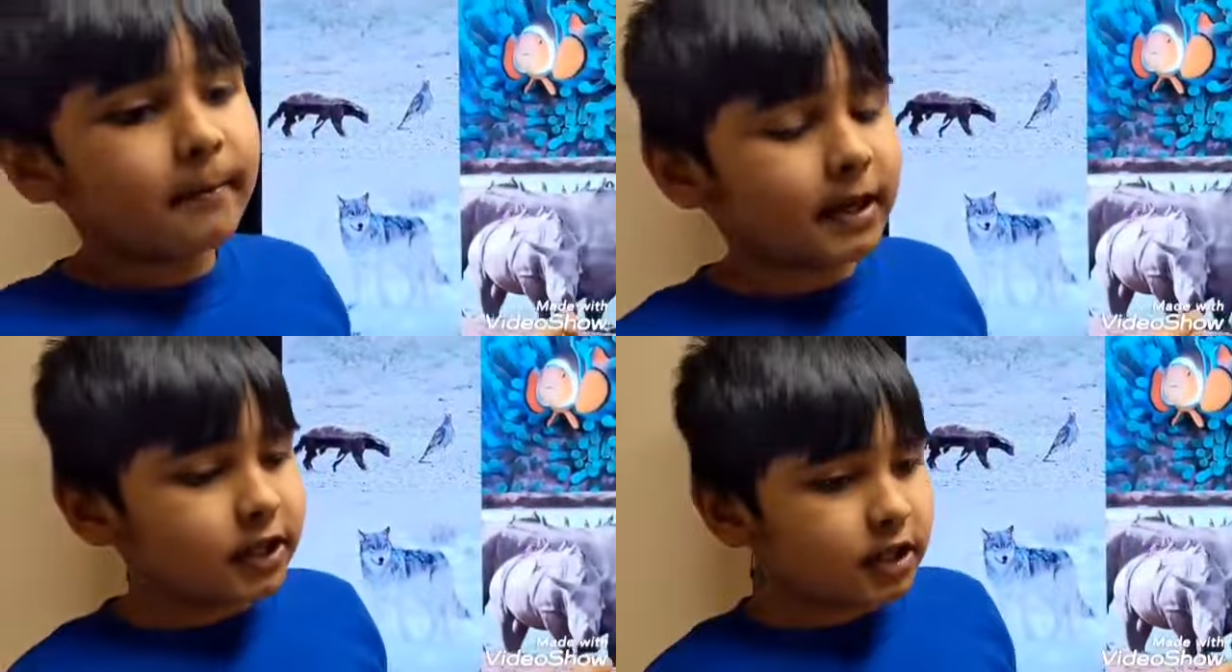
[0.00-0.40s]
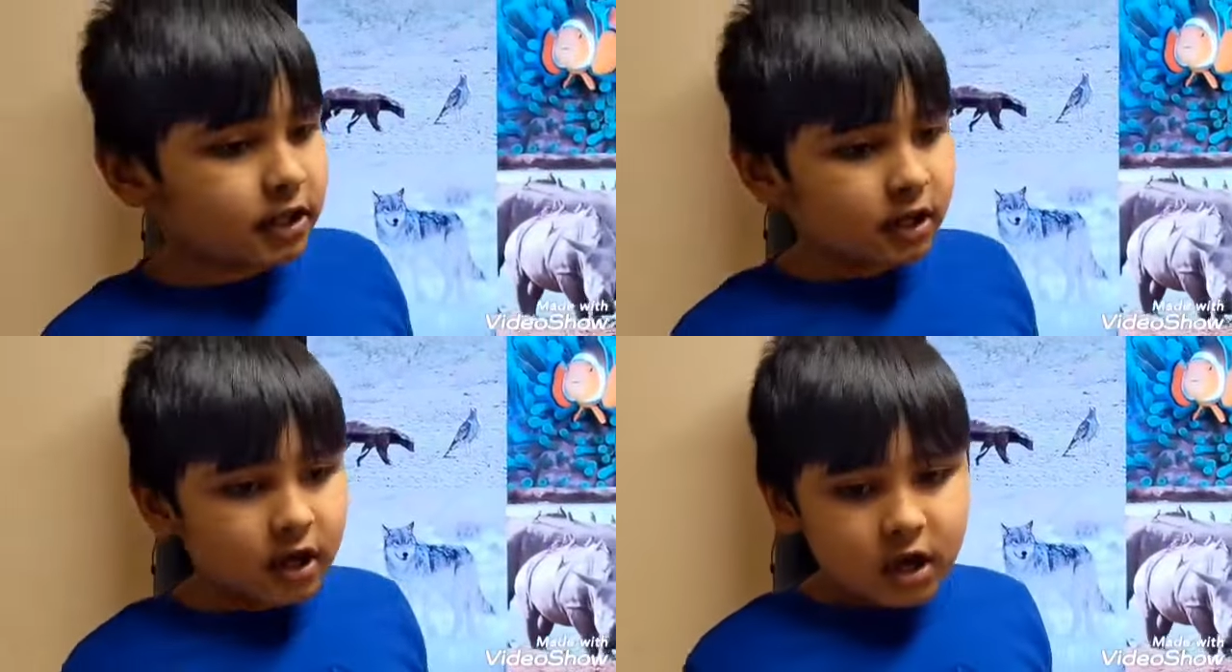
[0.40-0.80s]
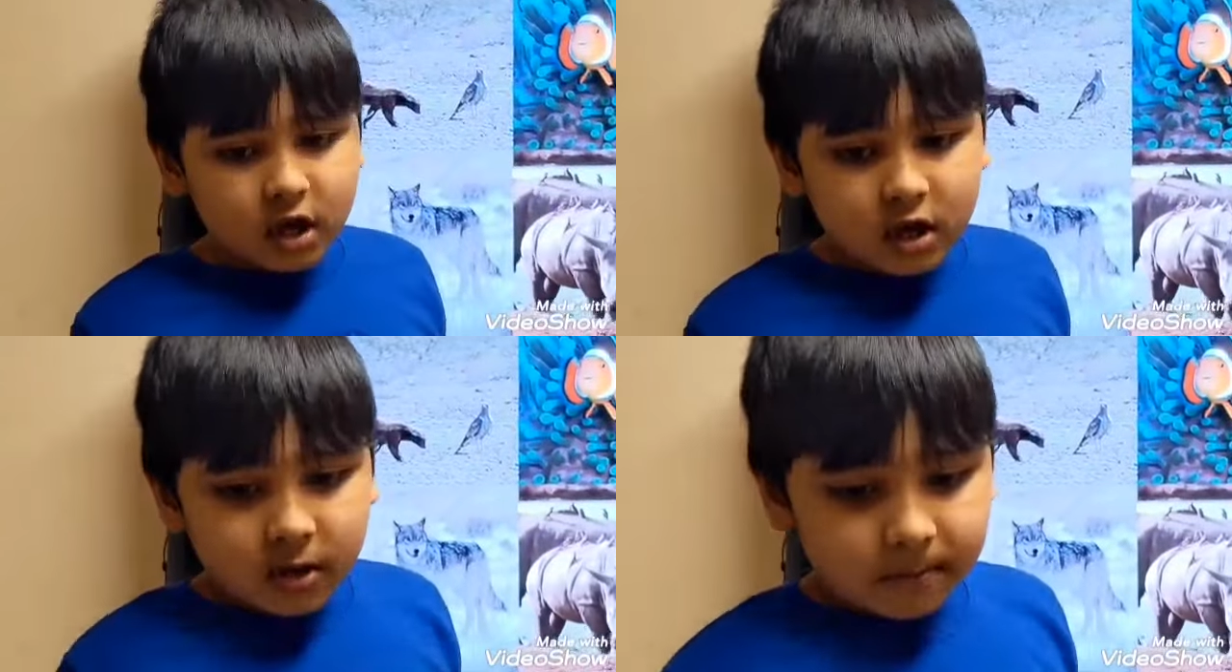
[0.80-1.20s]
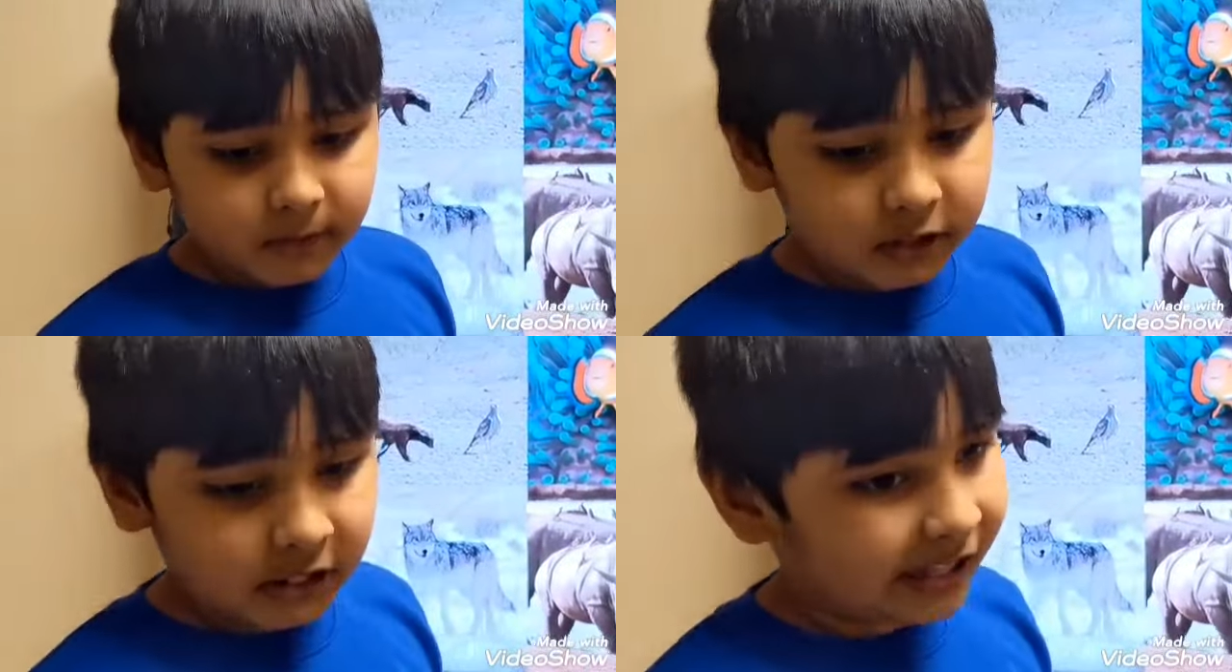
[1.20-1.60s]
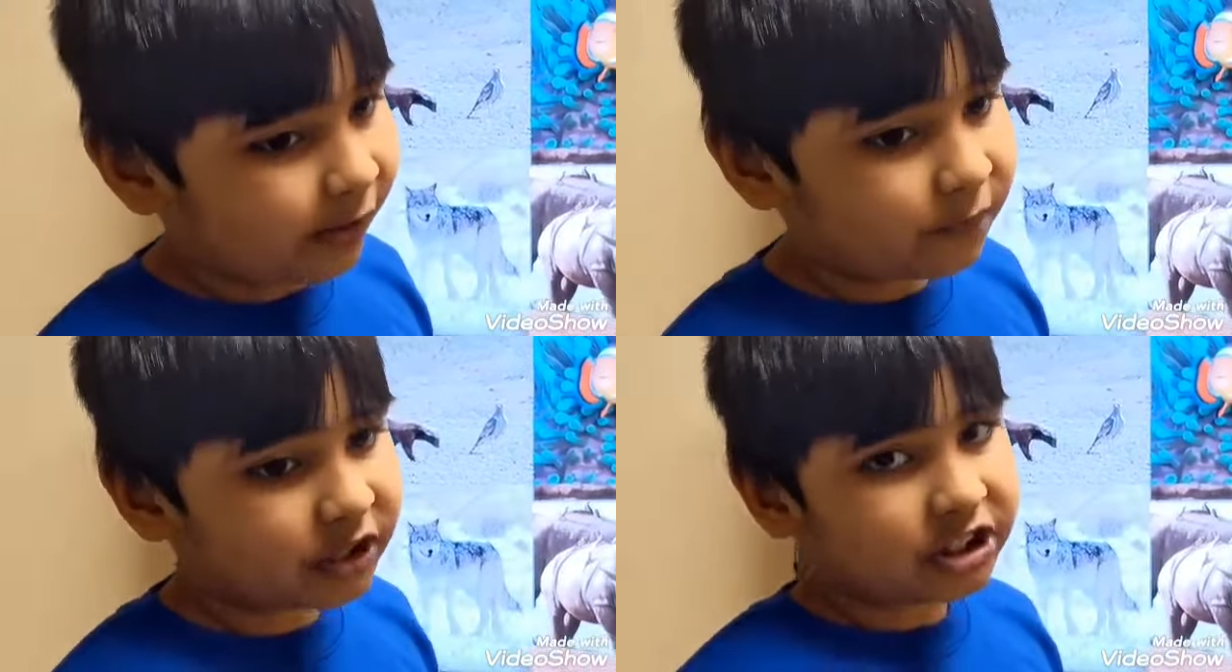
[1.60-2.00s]
but but the
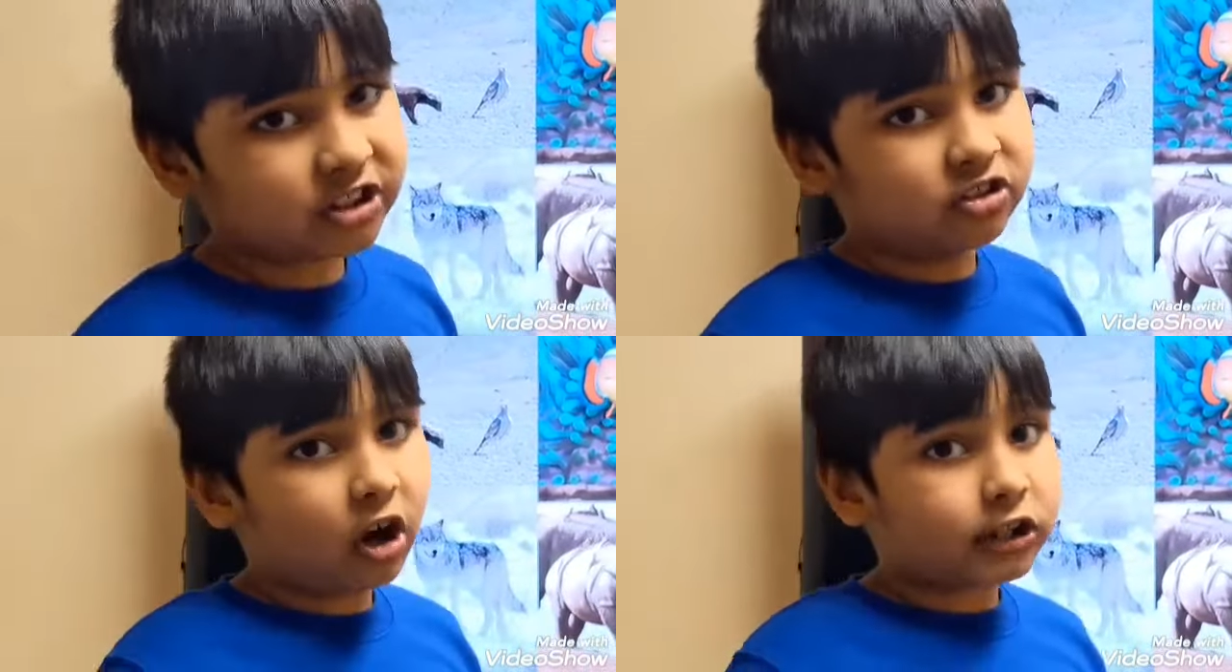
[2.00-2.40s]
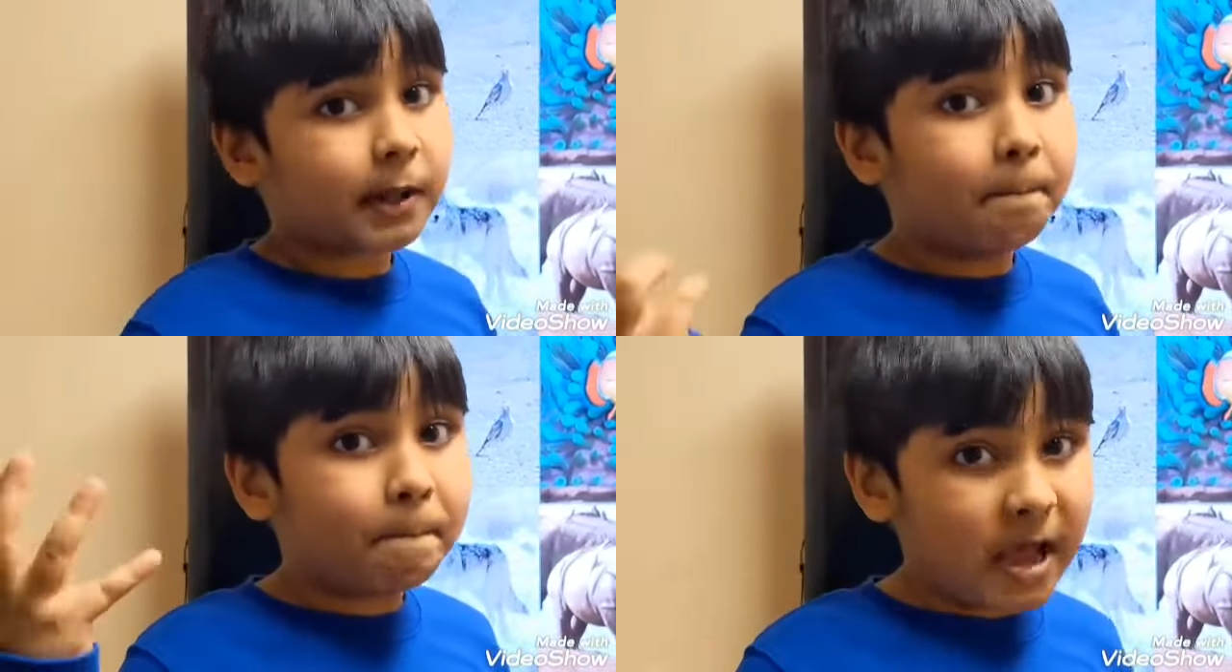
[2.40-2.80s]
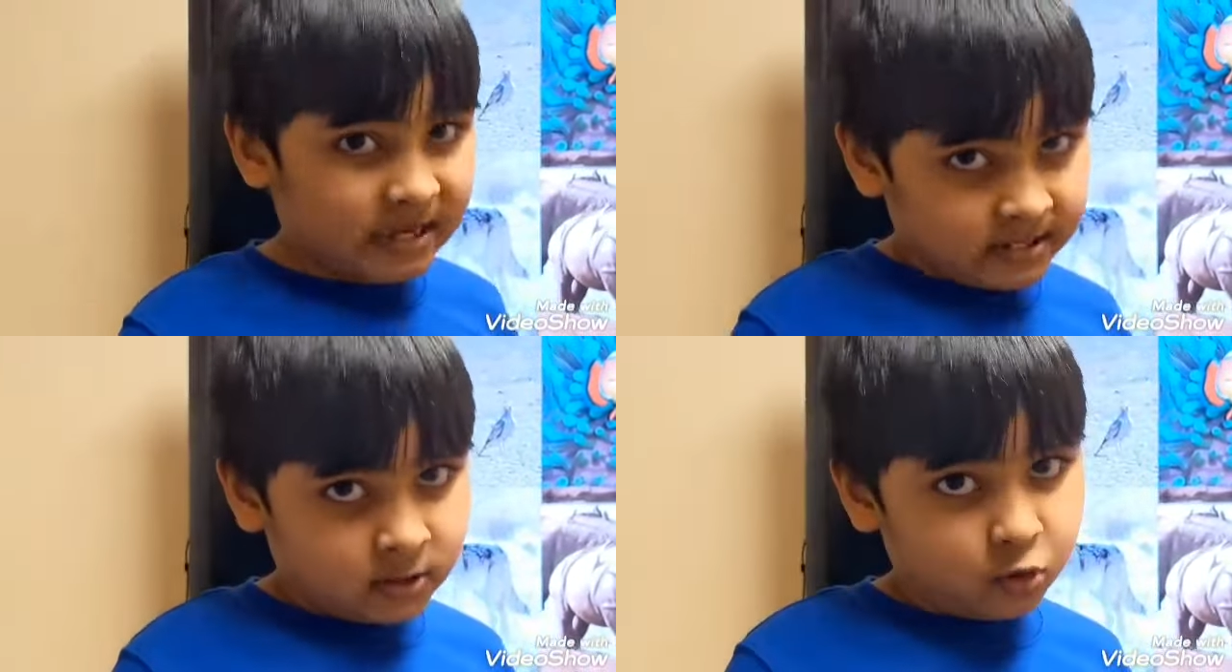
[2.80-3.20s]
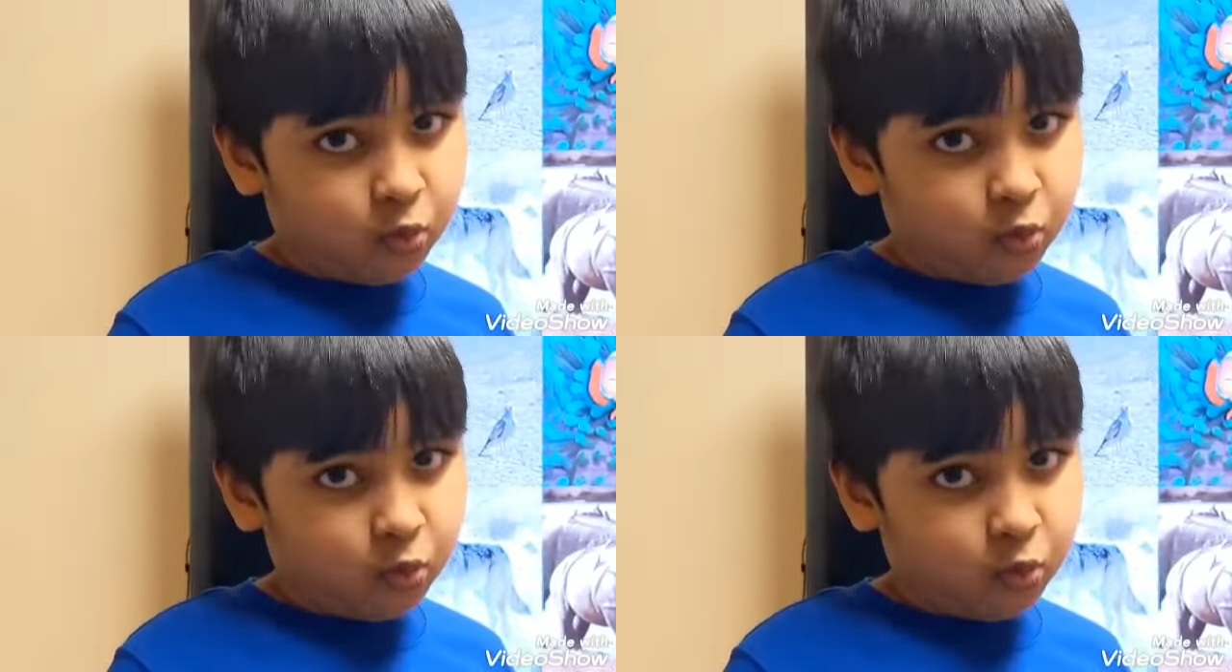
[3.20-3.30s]
clownfish is not the best